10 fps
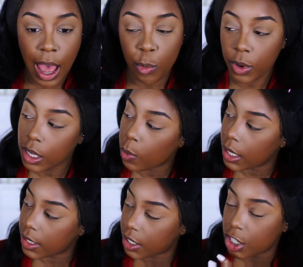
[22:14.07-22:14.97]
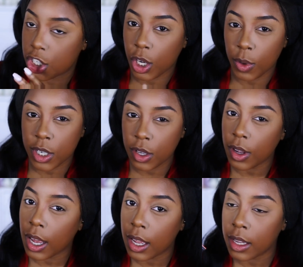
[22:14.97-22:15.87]
I really wanted to just show it to you
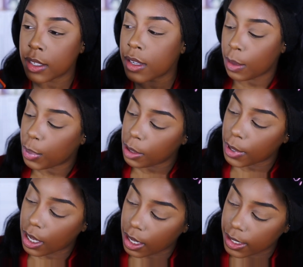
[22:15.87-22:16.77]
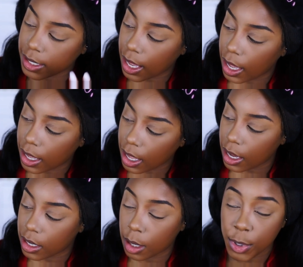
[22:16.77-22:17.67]
guys simply because
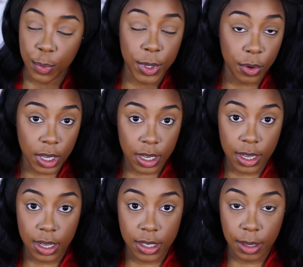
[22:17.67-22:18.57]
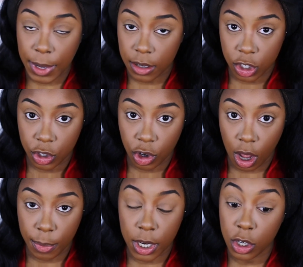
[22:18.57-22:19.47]
KKW Beauty is about to
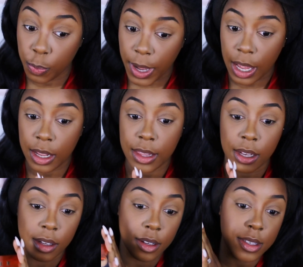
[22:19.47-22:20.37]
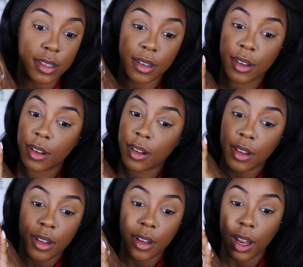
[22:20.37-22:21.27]
drop a new palette that looks
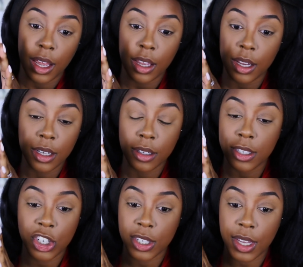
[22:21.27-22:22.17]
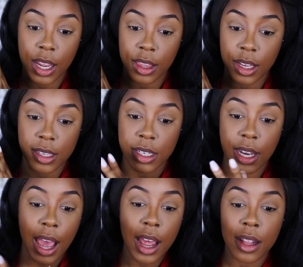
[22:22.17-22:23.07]
like, it looks just like this.
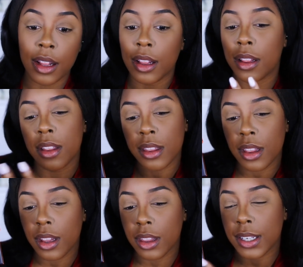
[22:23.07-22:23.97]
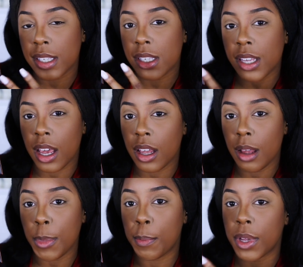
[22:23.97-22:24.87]
Not the
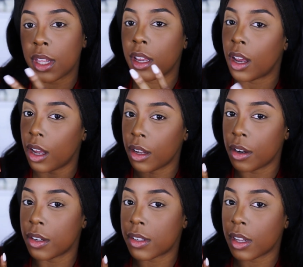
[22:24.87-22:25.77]
setup, but the colors.